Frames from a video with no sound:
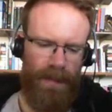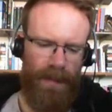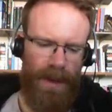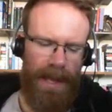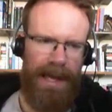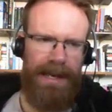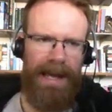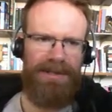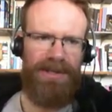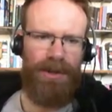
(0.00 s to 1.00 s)
And as they're
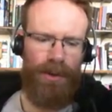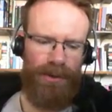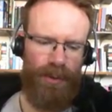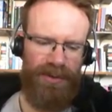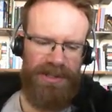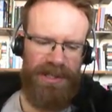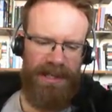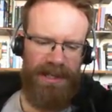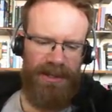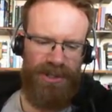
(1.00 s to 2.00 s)
going toward the city,
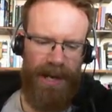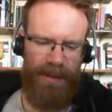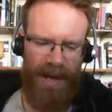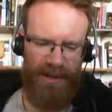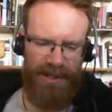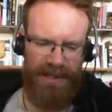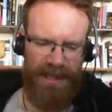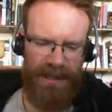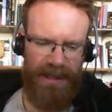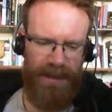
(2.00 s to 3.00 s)
Shamhat is telling
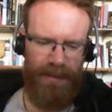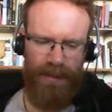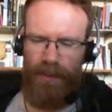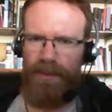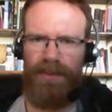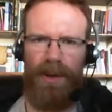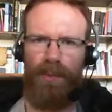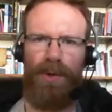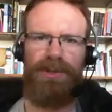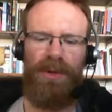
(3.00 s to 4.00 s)
him uh, what to
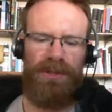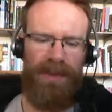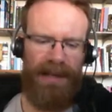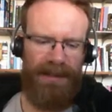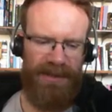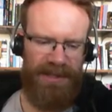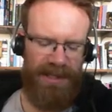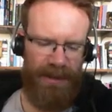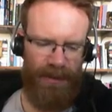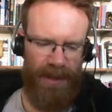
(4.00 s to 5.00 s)
expect in the city,
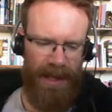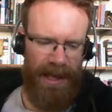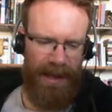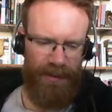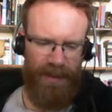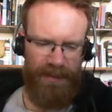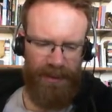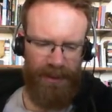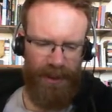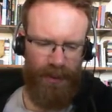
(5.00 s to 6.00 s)
how the people
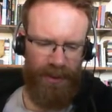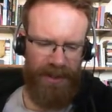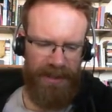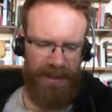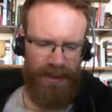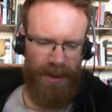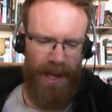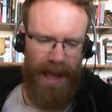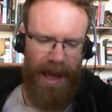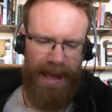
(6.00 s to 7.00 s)
look, what they do.
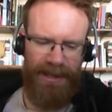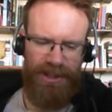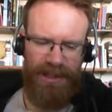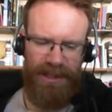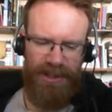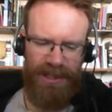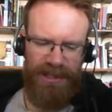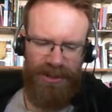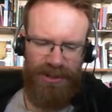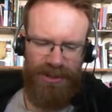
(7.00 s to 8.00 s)
And she, she continues to
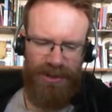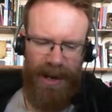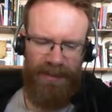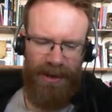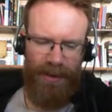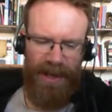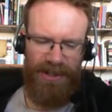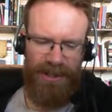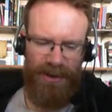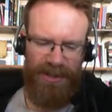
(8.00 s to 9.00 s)
describe Gilgamesh, and
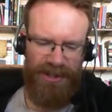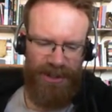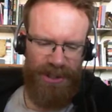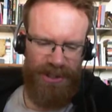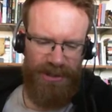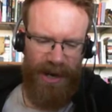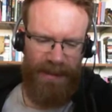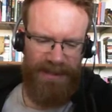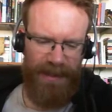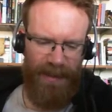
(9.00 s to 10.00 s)
notice she describes
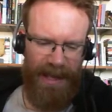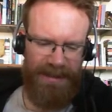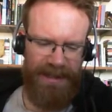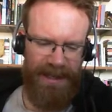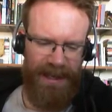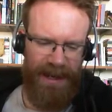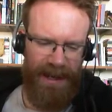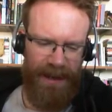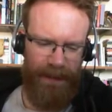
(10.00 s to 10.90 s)
him as uh,